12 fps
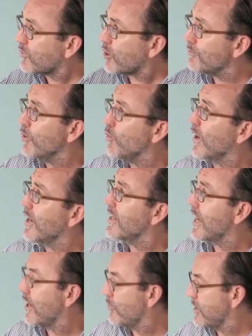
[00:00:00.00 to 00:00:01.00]
But one of the
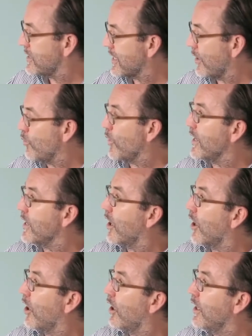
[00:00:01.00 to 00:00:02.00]
areas that we
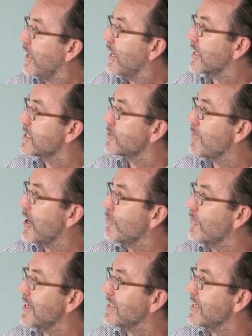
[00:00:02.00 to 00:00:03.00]
are
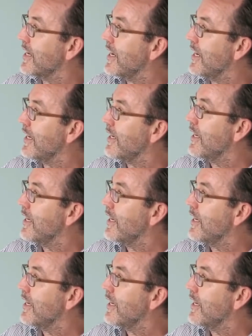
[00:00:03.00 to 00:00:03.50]
experimenting in